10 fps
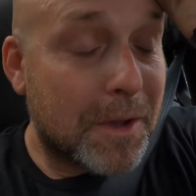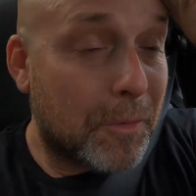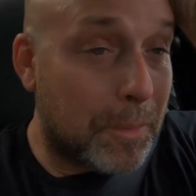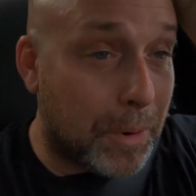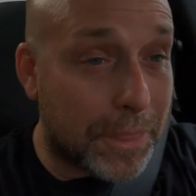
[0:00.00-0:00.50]

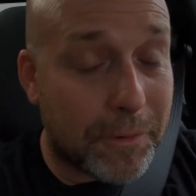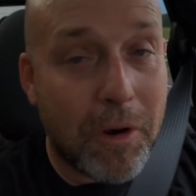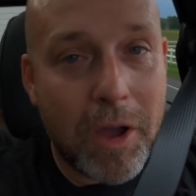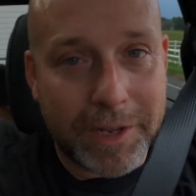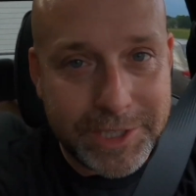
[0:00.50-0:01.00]
We put the
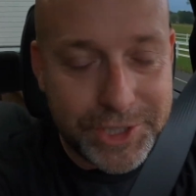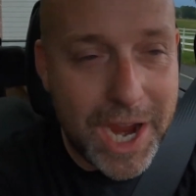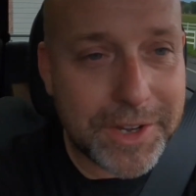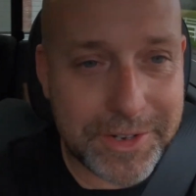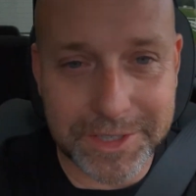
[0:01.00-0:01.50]
wrong
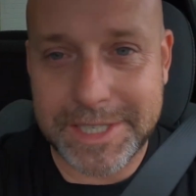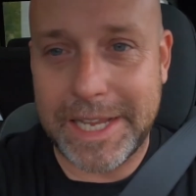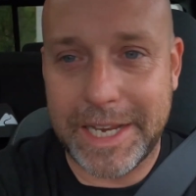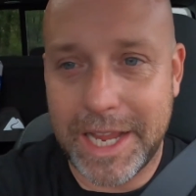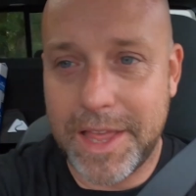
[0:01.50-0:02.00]
injectors
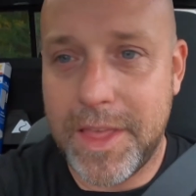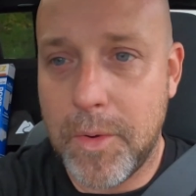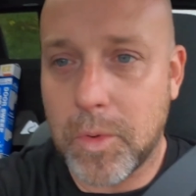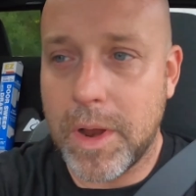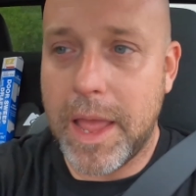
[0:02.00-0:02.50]
in it, and they
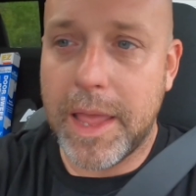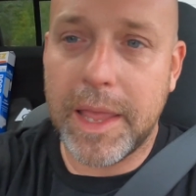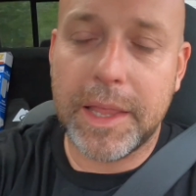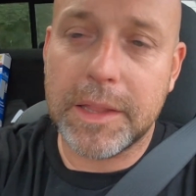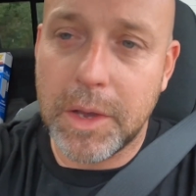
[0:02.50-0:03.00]
were
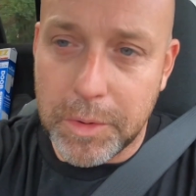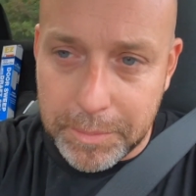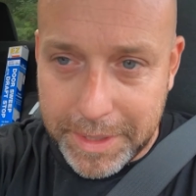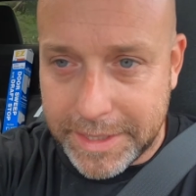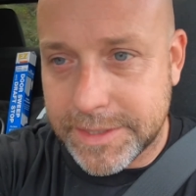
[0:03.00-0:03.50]
a low
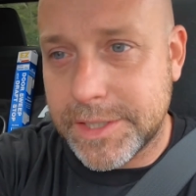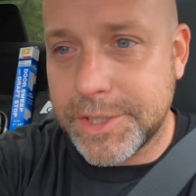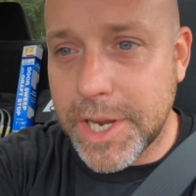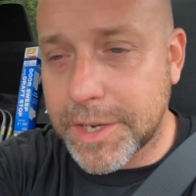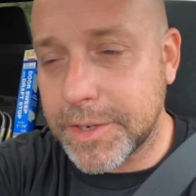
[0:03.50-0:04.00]
impedance
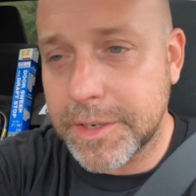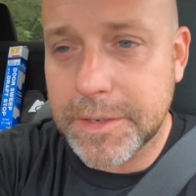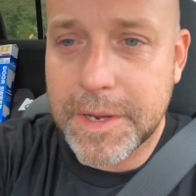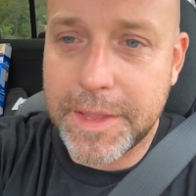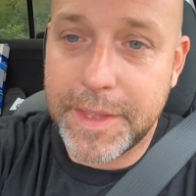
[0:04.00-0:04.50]
injector,
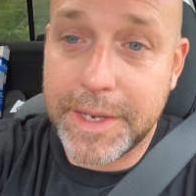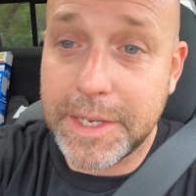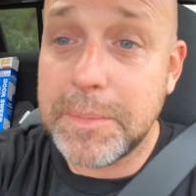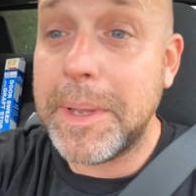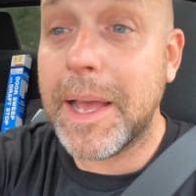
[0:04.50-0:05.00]
and they need
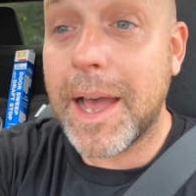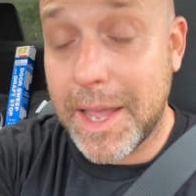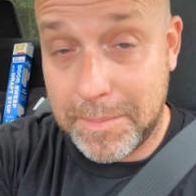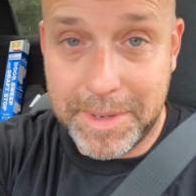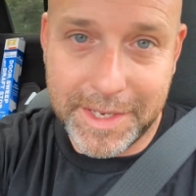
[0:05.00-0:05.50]
to be a
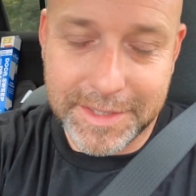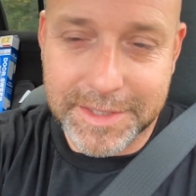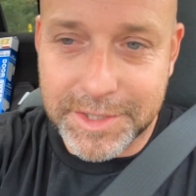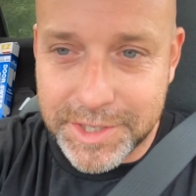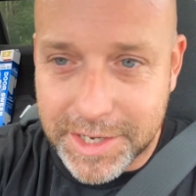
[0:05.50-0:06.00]
high impedance
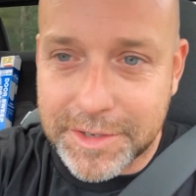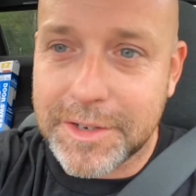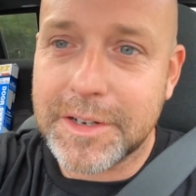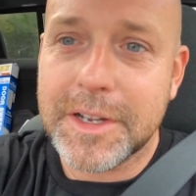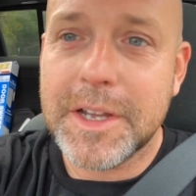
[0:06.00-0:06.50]
injector.
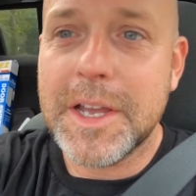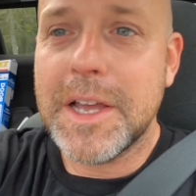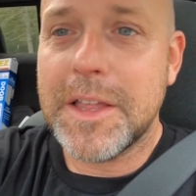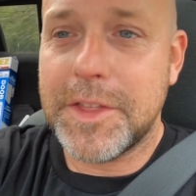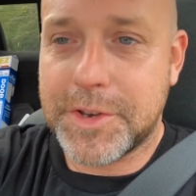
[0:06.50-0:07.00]

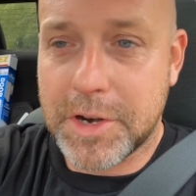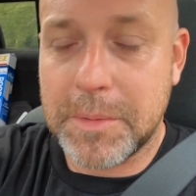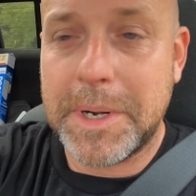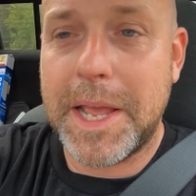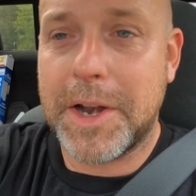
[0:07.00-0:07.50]
The
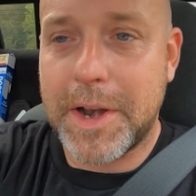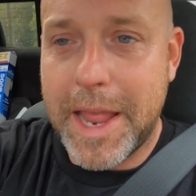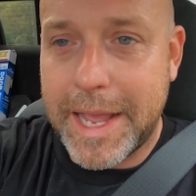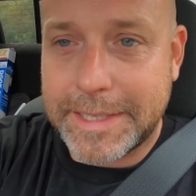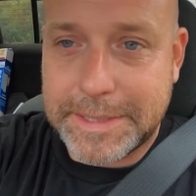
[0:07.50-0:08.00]
Terminator
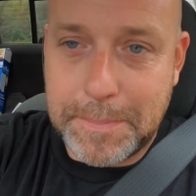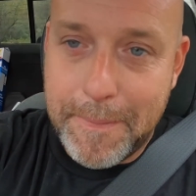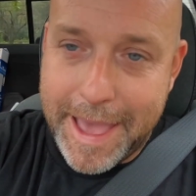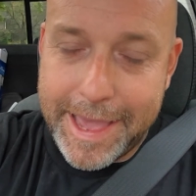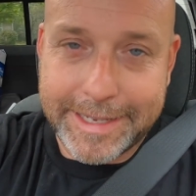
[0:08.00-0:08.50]
X
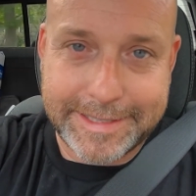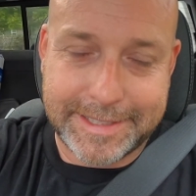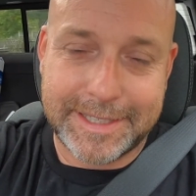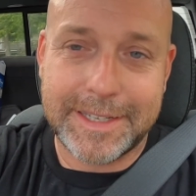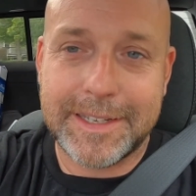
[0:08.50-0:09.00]

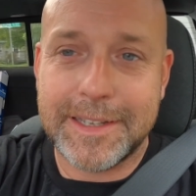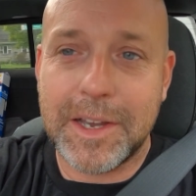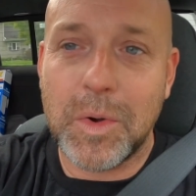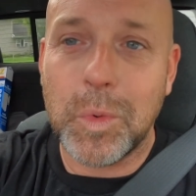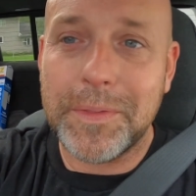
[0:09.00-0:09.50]
Max
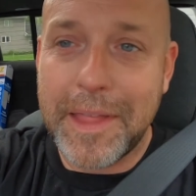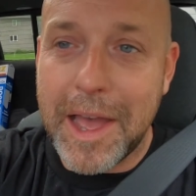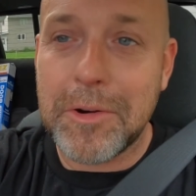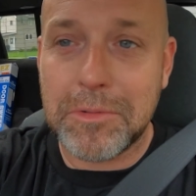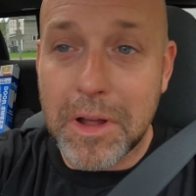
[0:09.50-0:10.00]
will
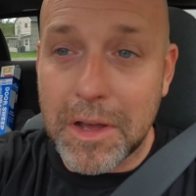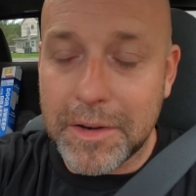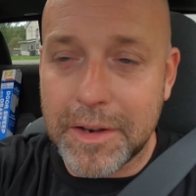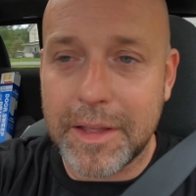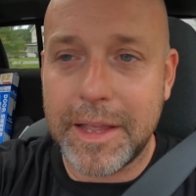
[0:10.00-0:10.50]
not
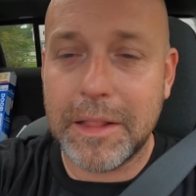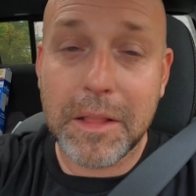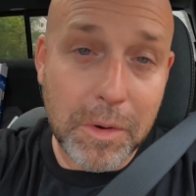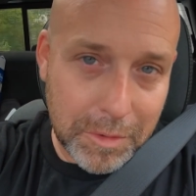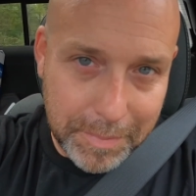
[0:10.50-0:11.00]
run a
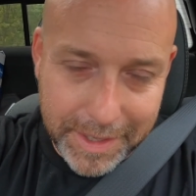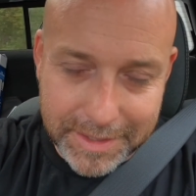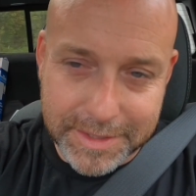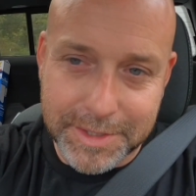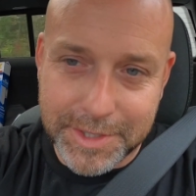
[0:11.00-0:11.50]
low
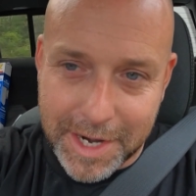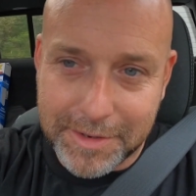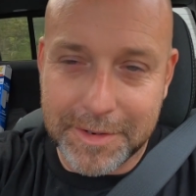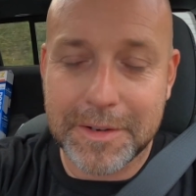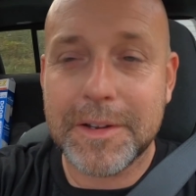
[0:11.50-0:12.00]
impedance injector.